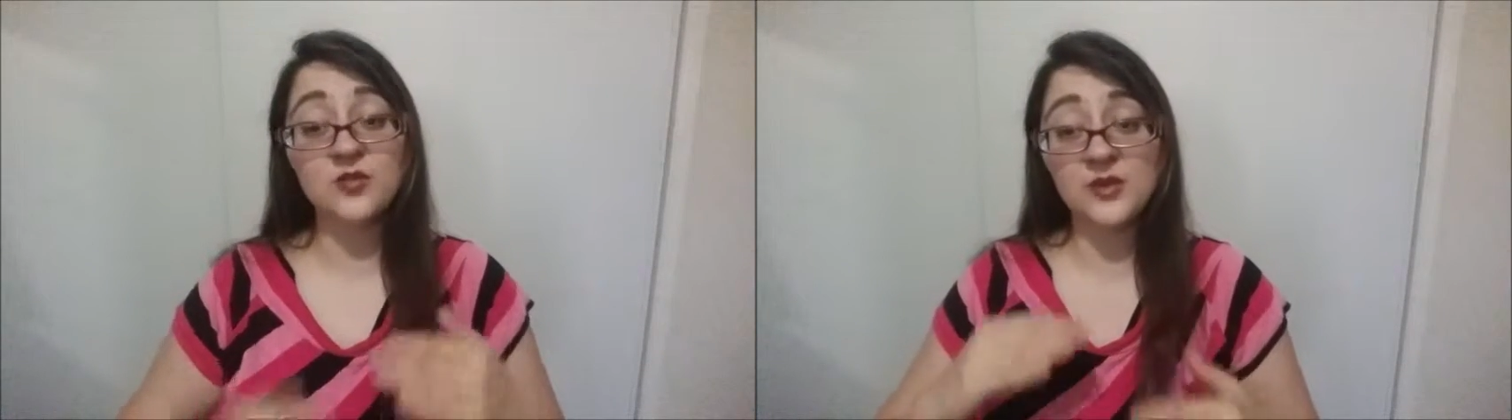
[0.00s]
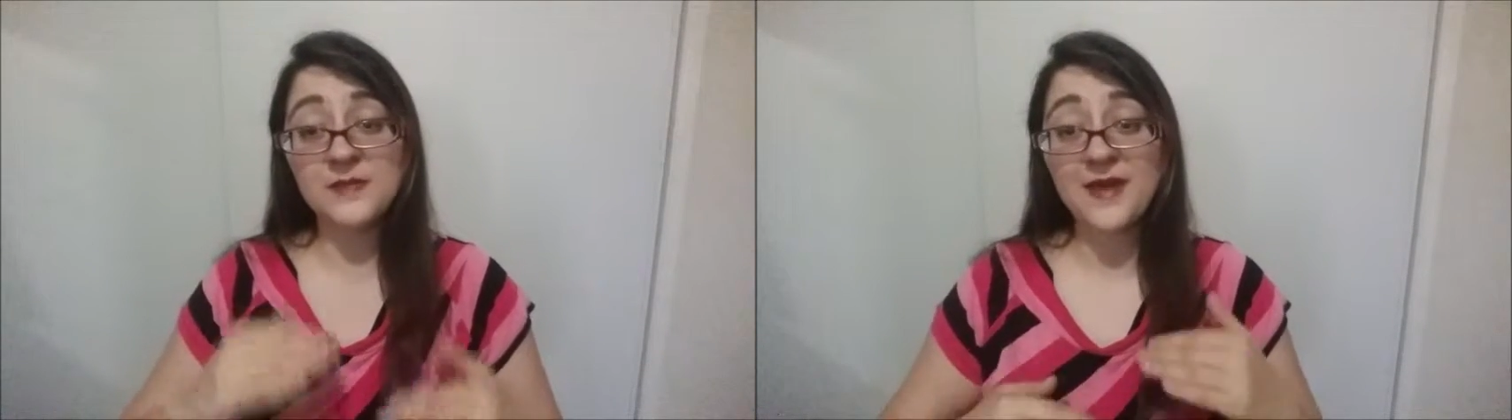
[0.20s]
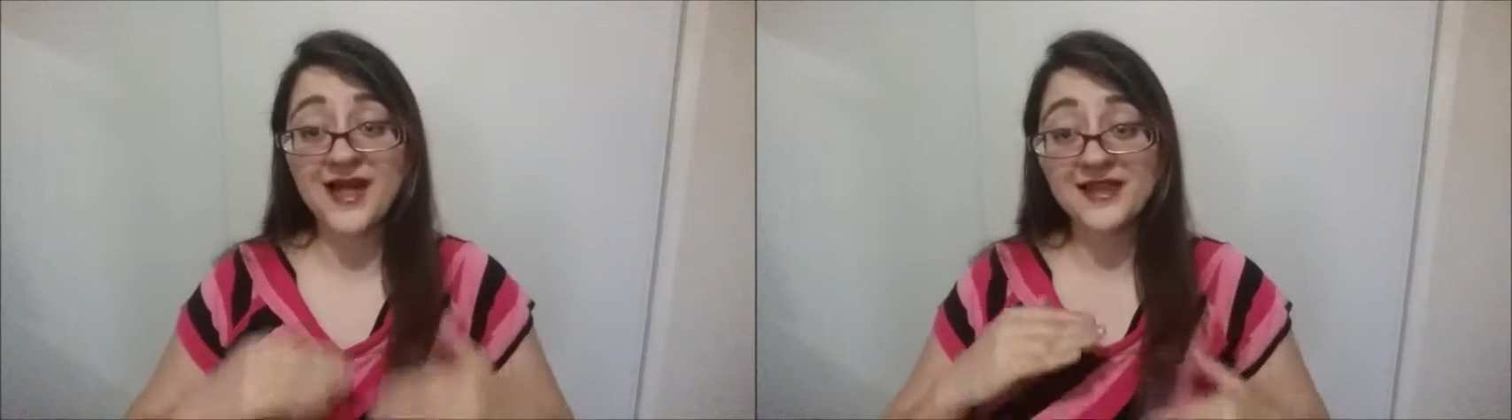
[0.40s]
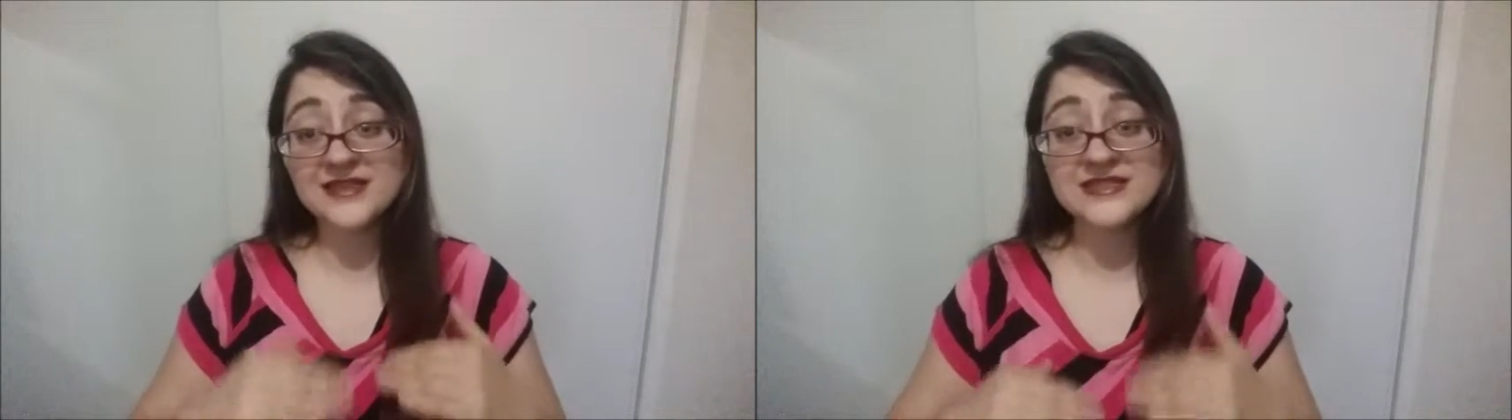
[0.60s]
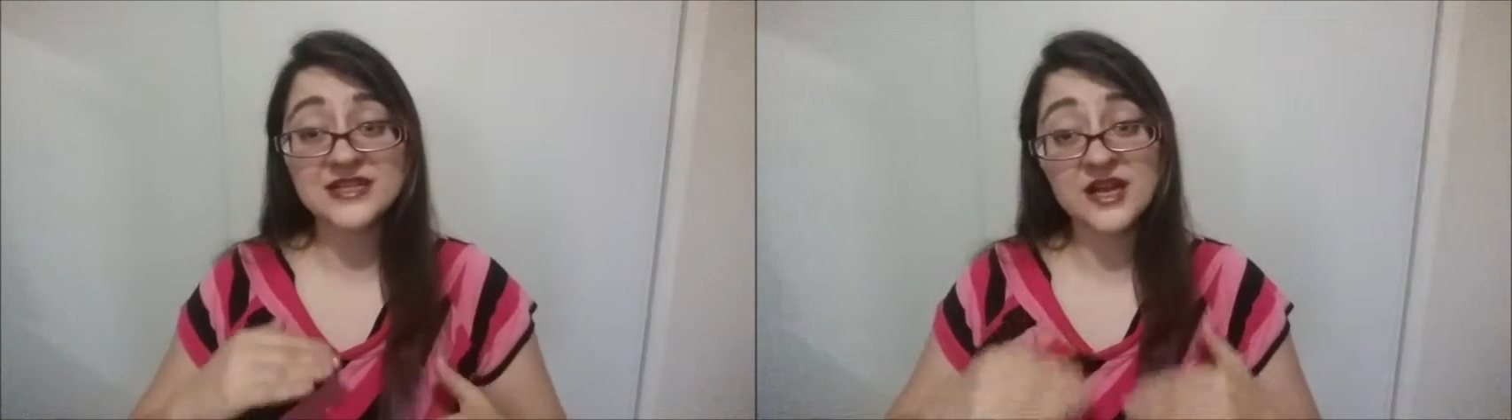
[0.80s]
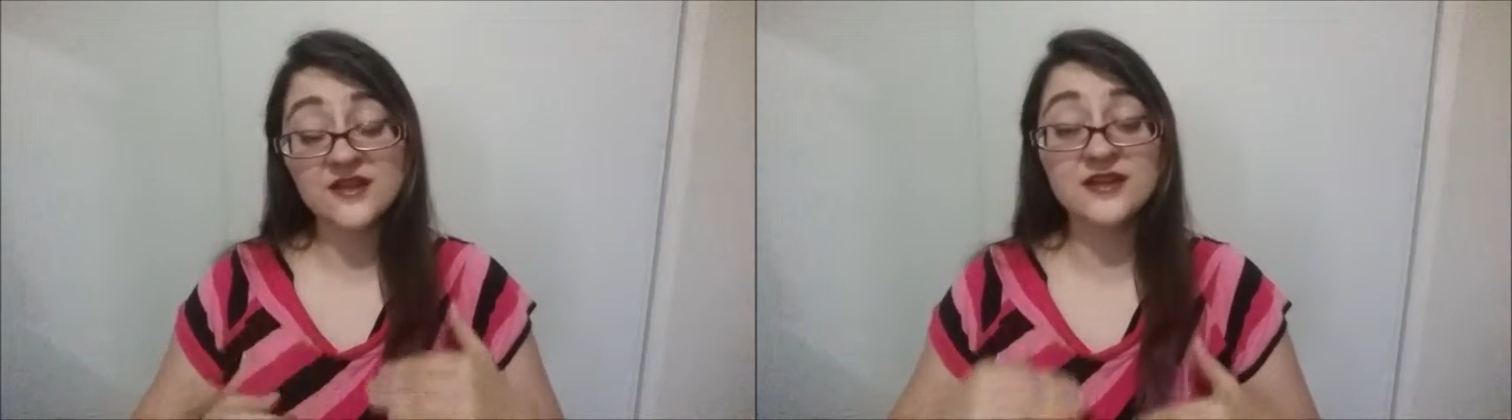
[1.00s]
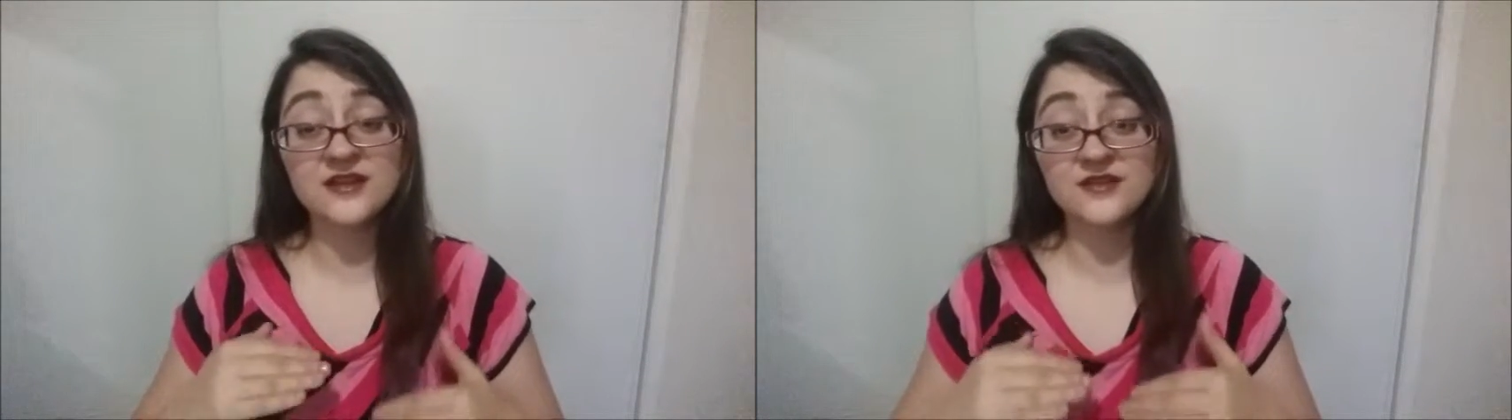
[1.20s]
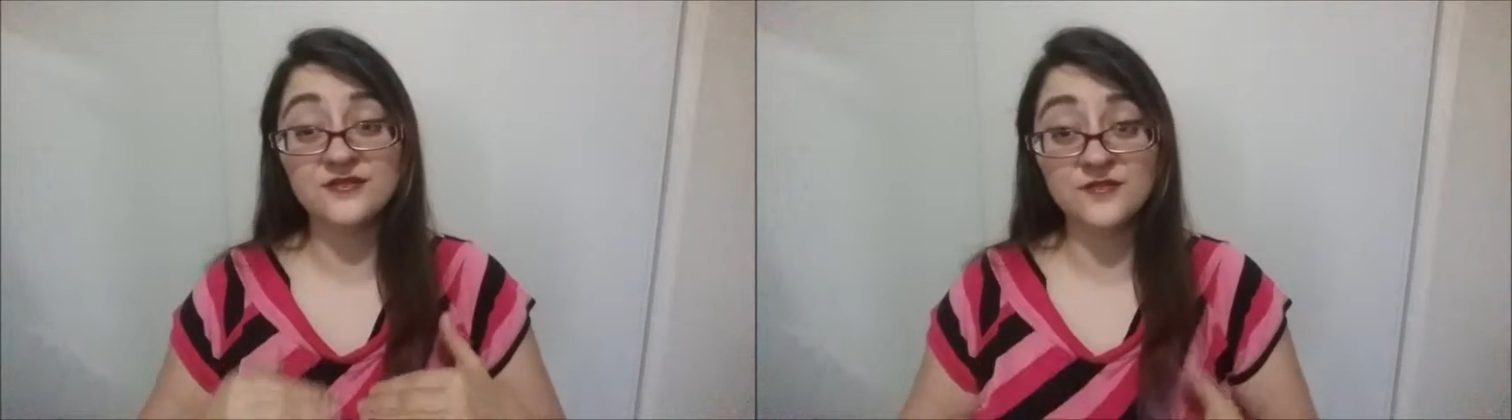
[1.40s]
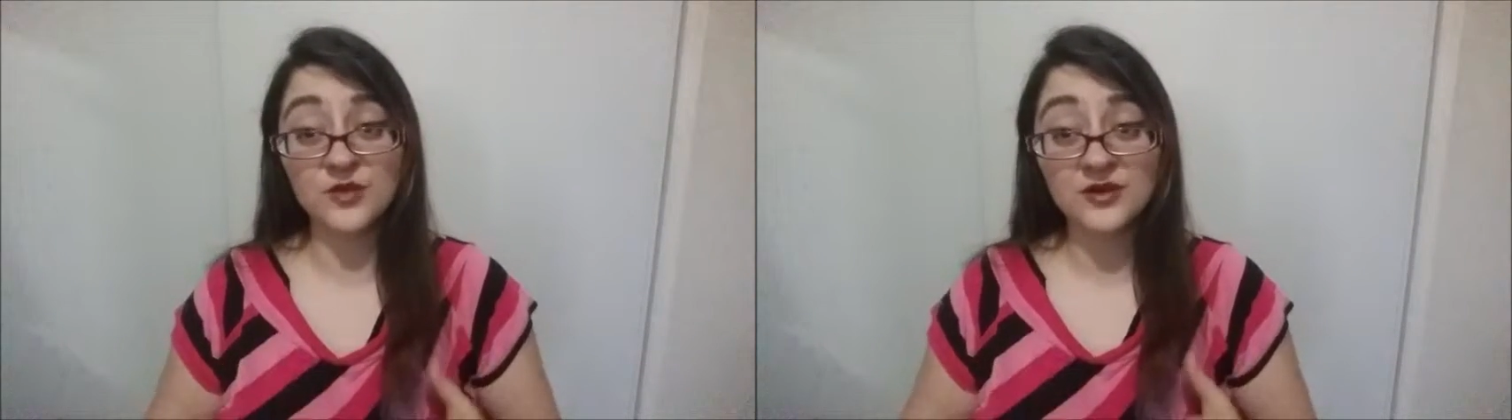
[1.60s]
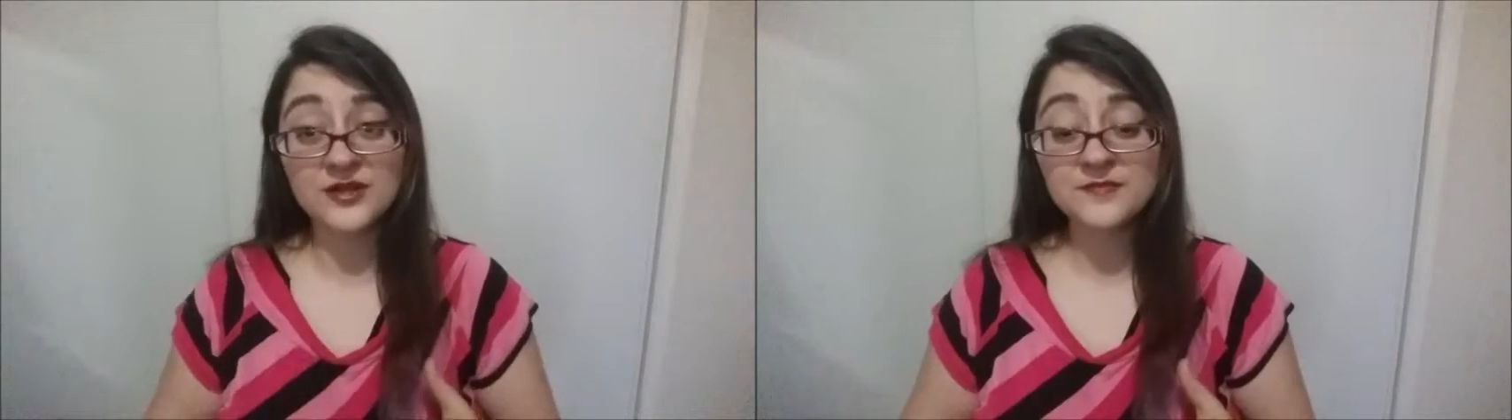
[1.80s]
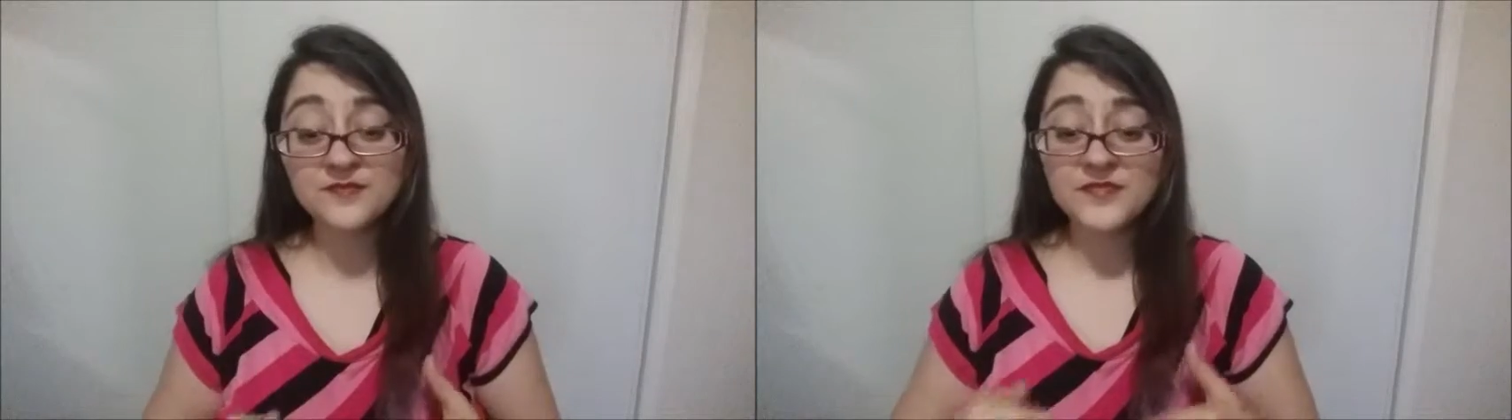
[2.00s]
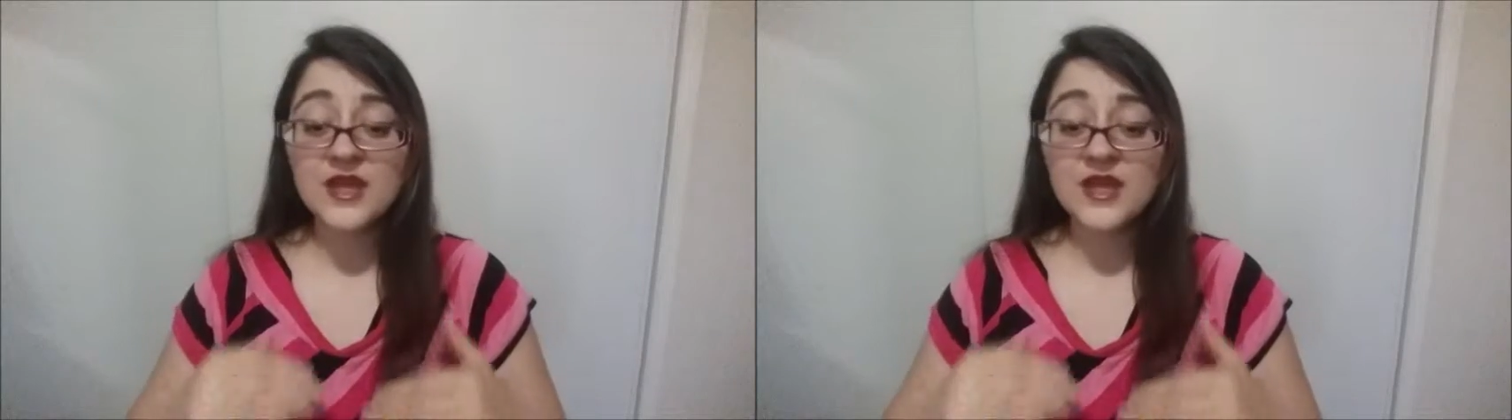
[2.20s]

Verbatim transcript: rebalance the gut uh, flora,